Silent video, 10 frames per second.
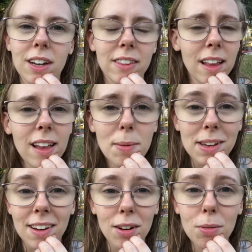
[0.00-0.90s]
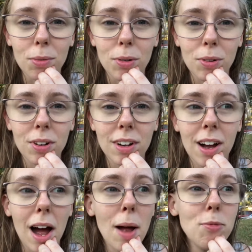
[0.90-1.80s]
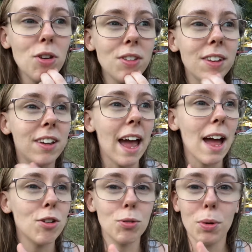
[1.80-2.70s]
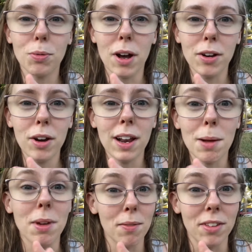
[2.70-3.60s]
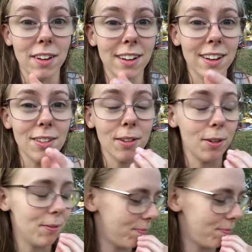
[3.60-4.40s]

That's gotta be terrible. I'm just a casual runner and I'm devastated, so.